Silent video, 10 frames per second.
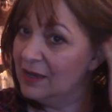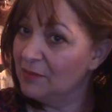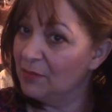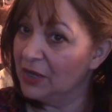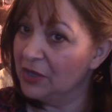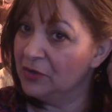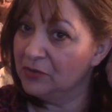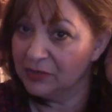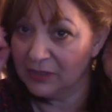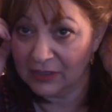my
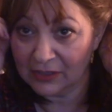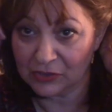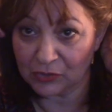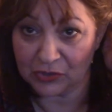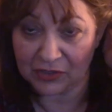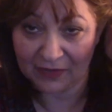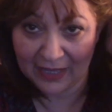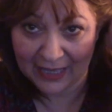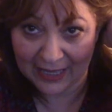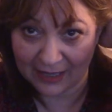own sort of
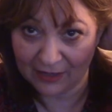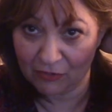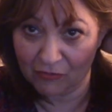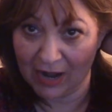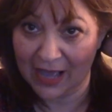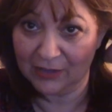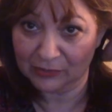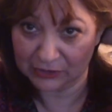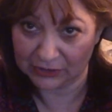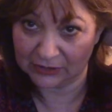hair
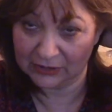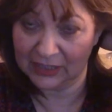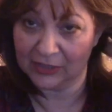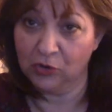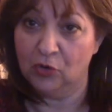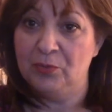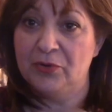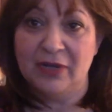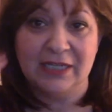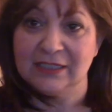round and
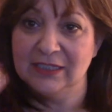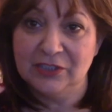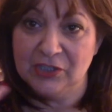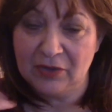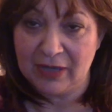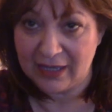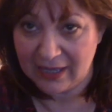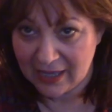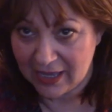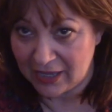incorporated into it
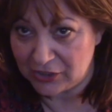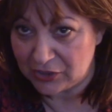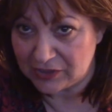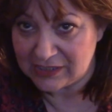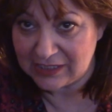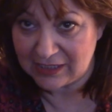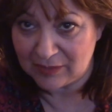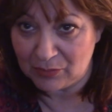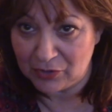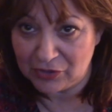and you can see the
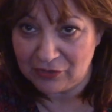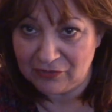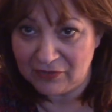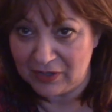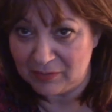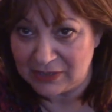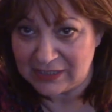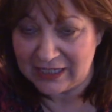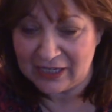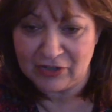monofilament
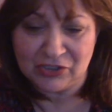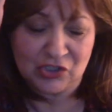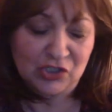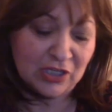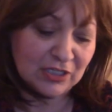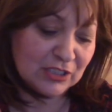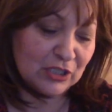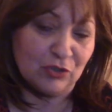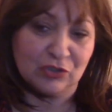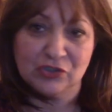here it just
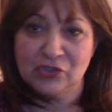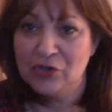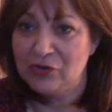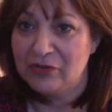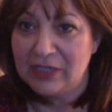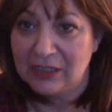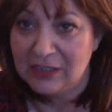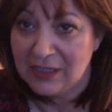looks so real